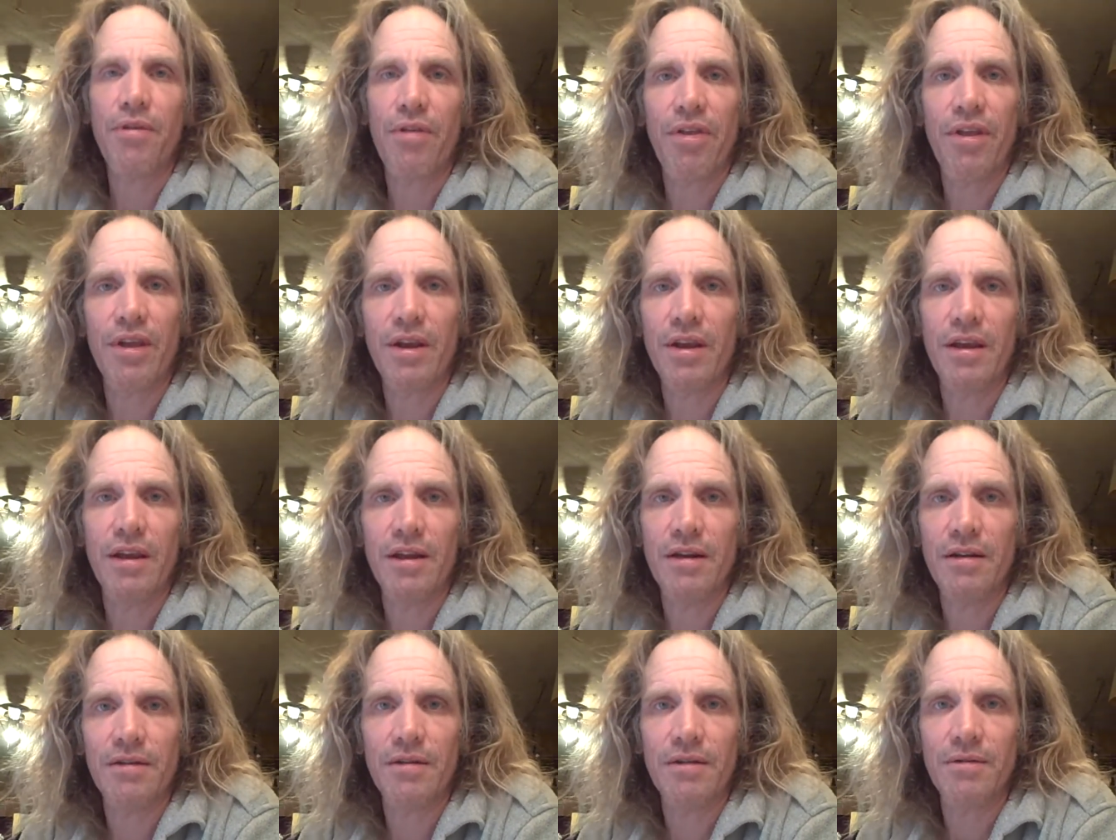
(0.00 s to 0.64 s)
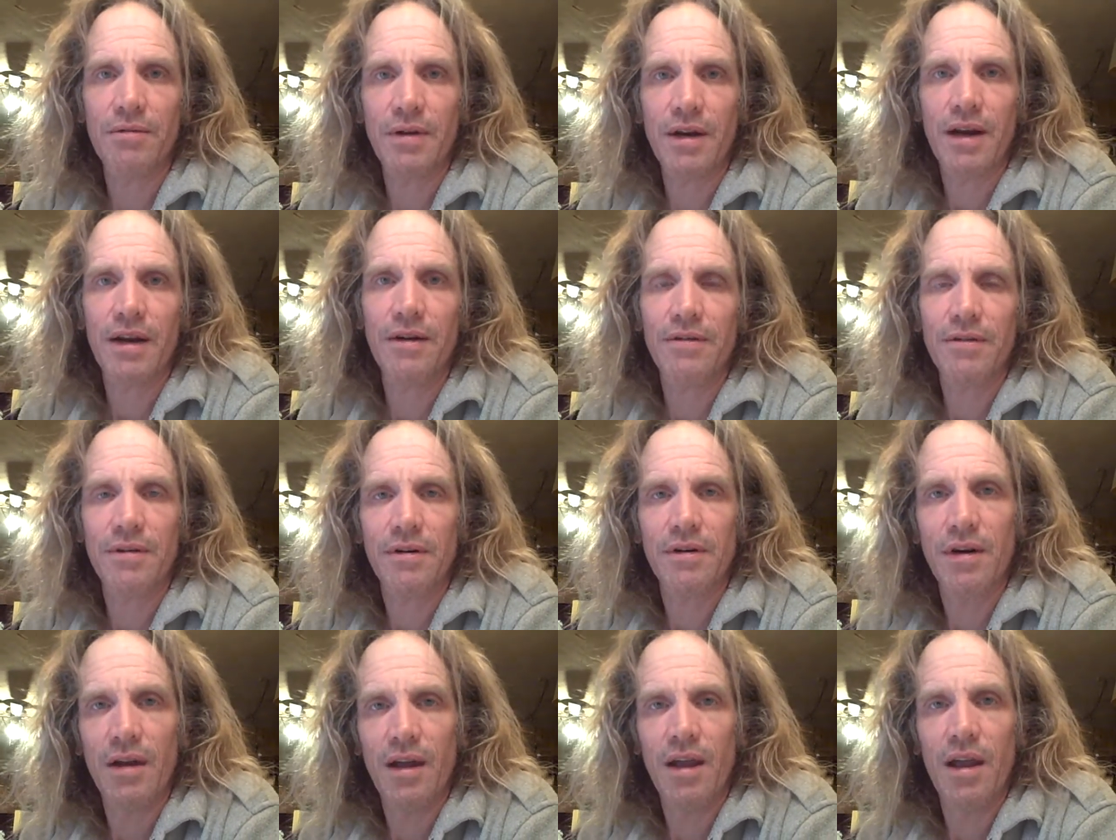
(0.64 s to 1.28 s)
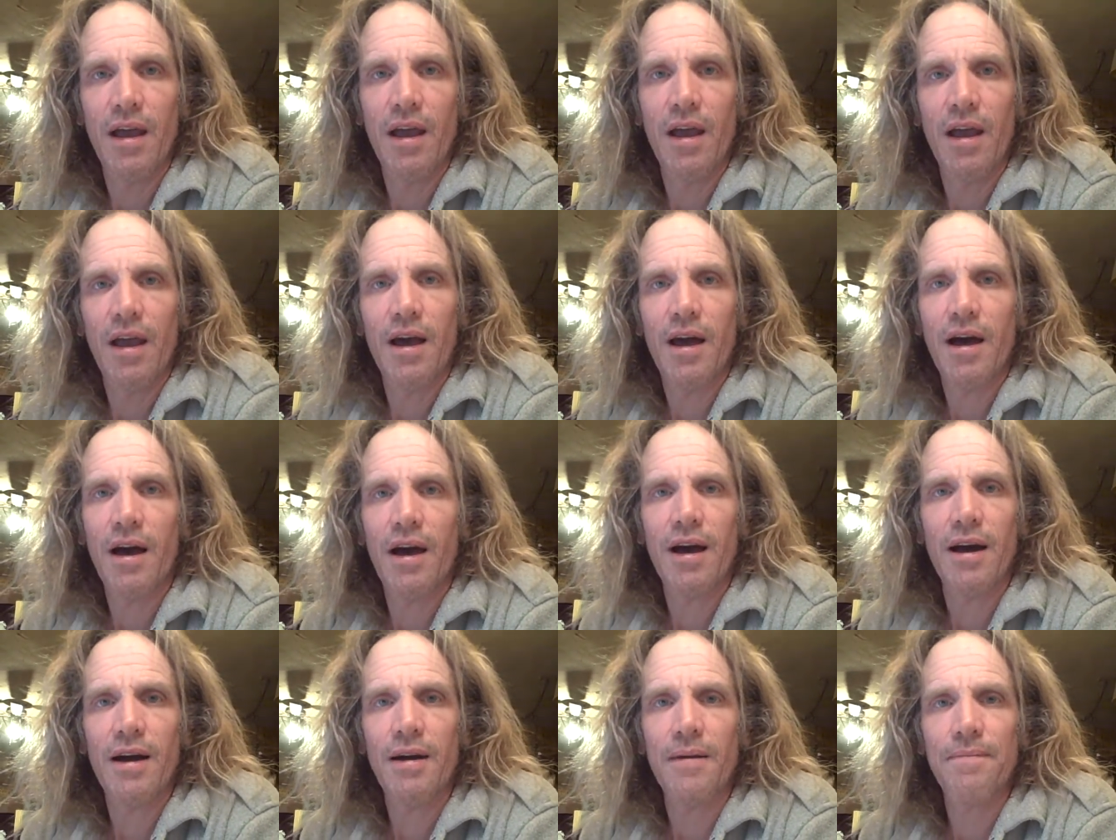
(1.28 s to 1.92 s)
thingy or whatever.
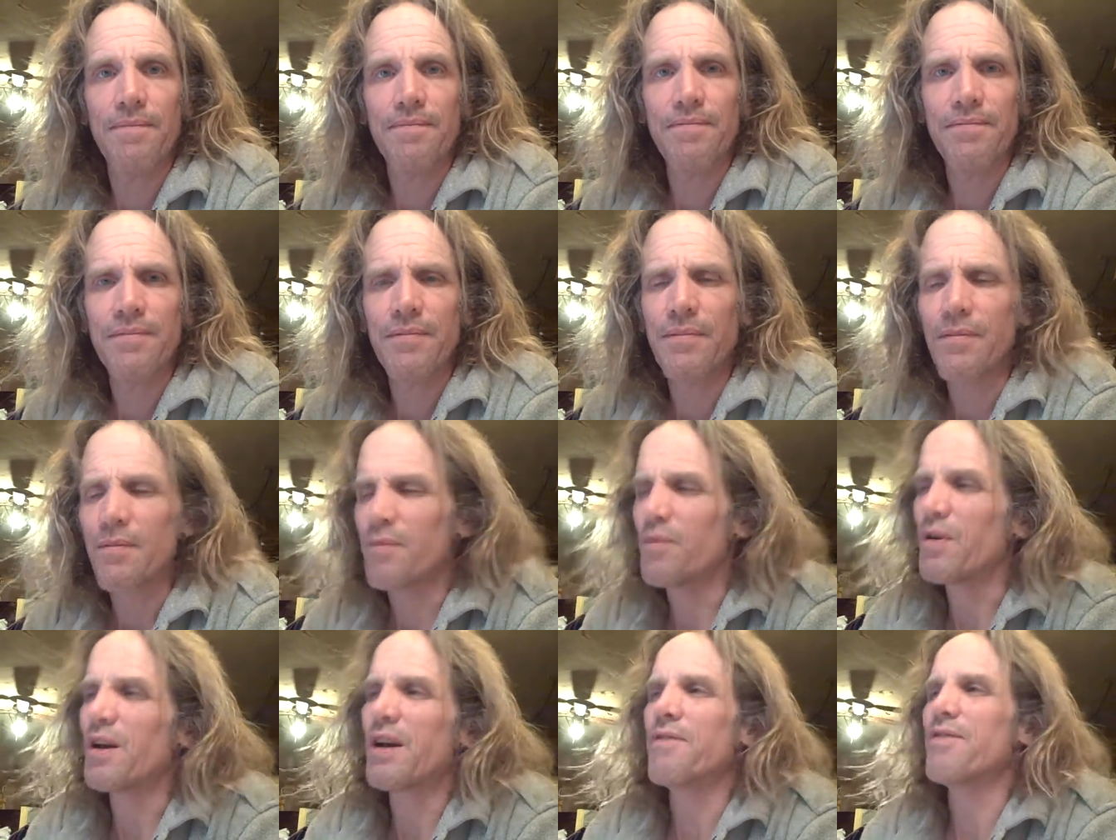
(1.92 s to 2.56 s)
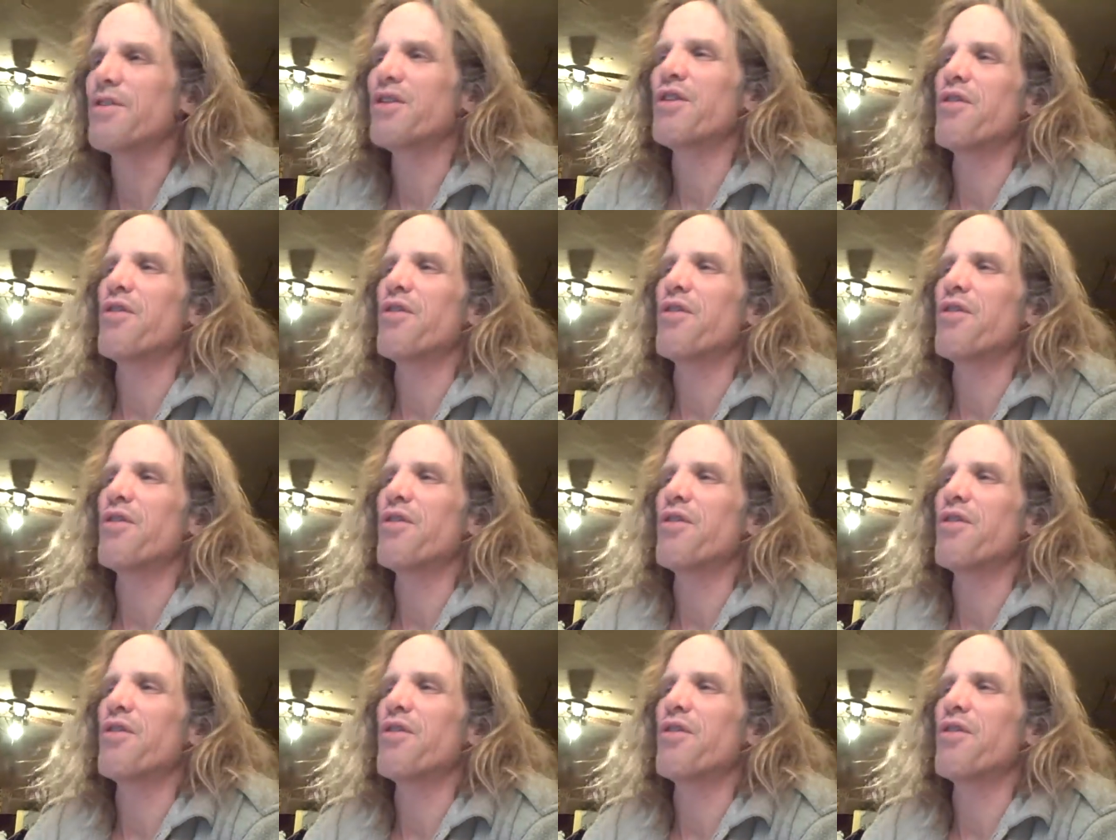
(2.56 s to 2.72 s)
Whatever